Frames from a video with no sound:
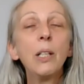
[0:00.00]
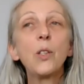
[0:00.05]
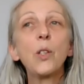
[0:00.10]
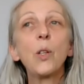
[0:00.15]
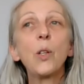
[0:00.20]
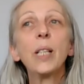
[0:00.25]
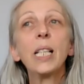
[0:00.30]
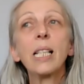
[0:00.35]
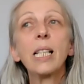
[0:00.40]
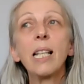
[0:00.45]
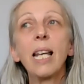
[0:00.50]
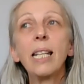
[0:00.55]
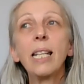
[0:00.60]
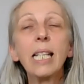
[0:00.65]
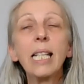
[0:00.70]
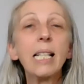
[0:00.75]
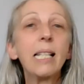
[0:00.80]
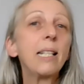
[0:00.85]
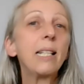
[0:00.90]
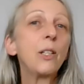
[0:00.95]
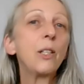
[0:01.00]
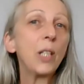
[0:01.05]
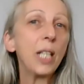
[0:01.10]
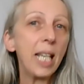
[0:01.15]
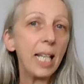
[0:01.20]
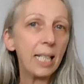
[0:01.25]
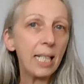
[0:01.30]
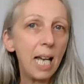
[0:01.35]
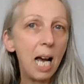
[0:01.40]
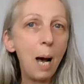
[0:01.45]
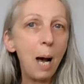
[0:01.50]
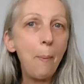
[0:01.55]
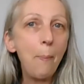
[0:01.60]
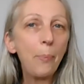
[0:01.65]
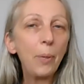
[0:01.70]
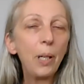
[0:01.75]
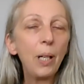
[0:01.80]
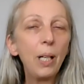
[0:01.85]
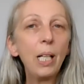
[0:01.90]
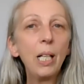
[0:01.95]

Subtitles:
So it's easy to get up.